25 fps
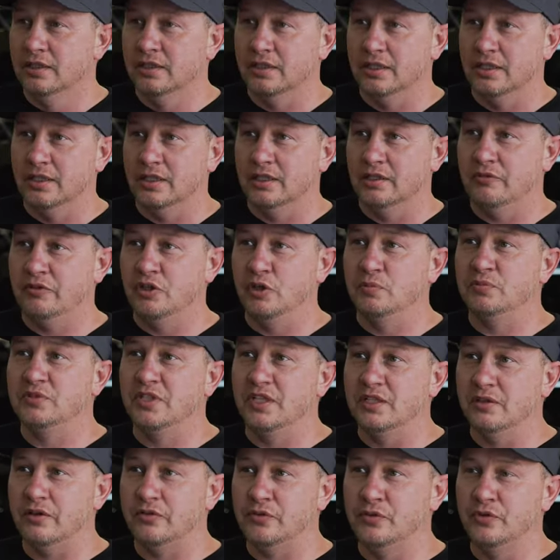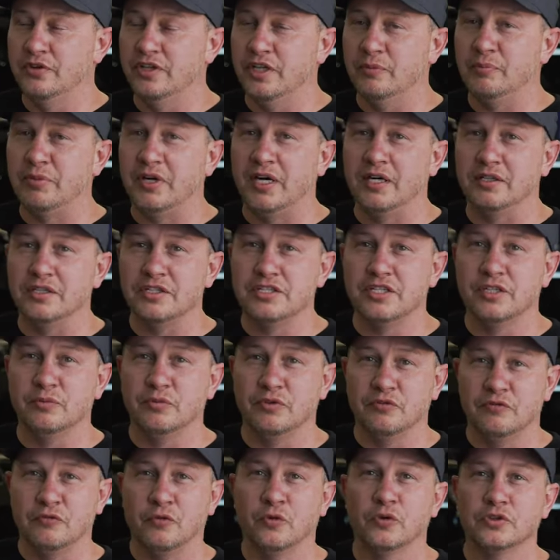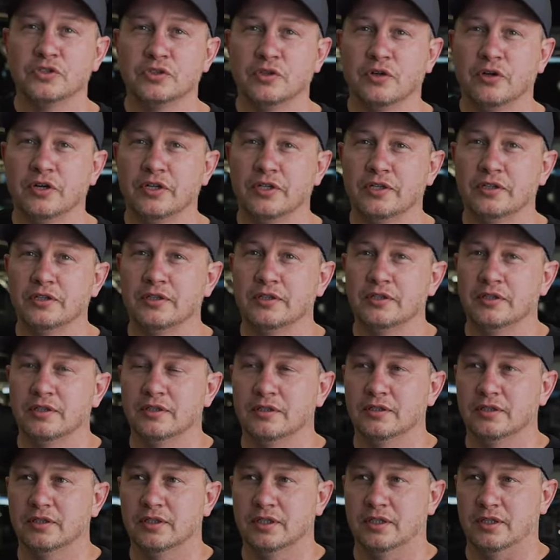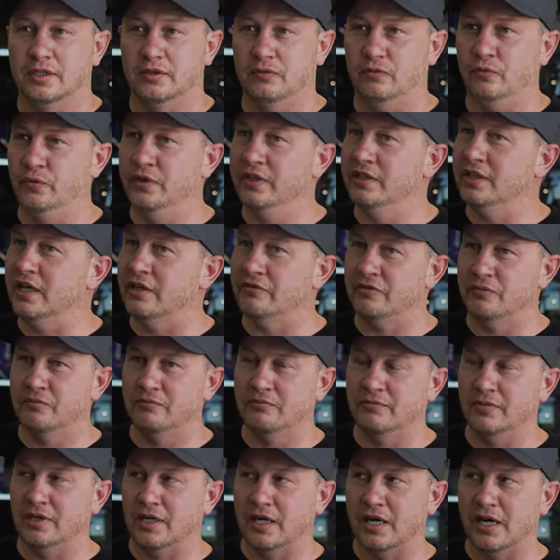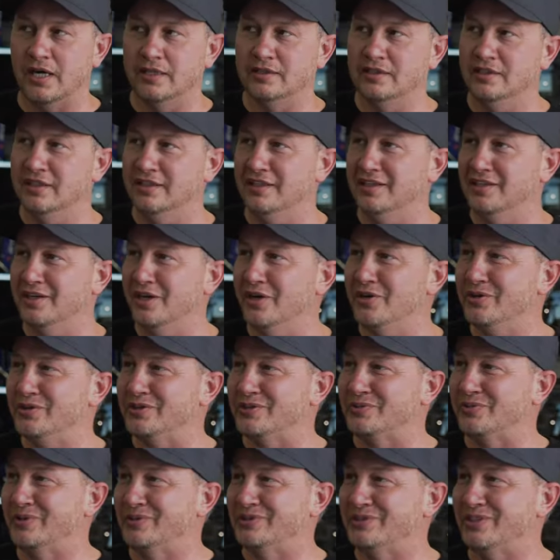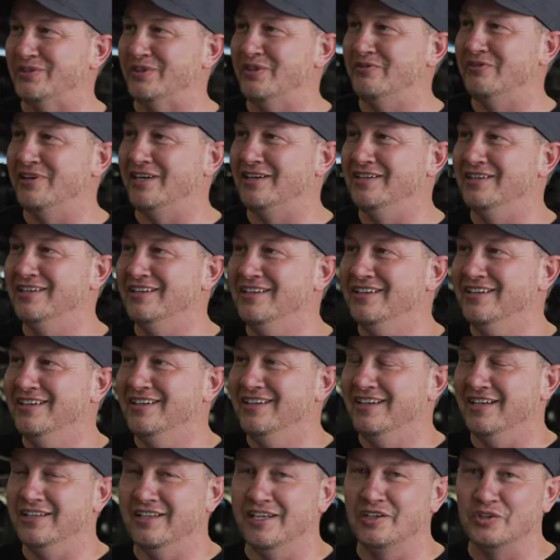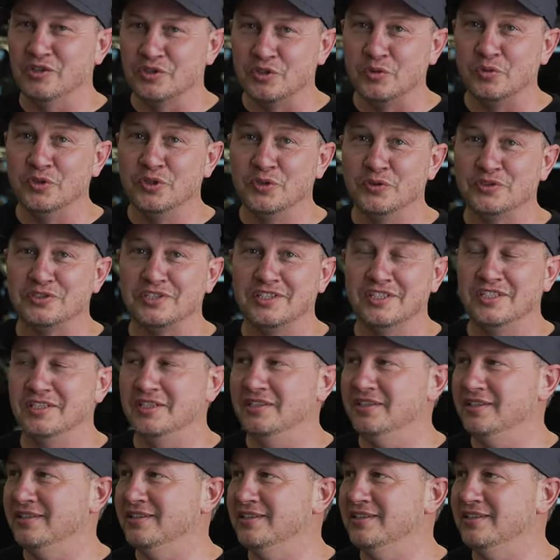Uh, they've helped out through their partnership with Forgeline uh, we gave them hardly any notice whatsoever, and they got the wheels here.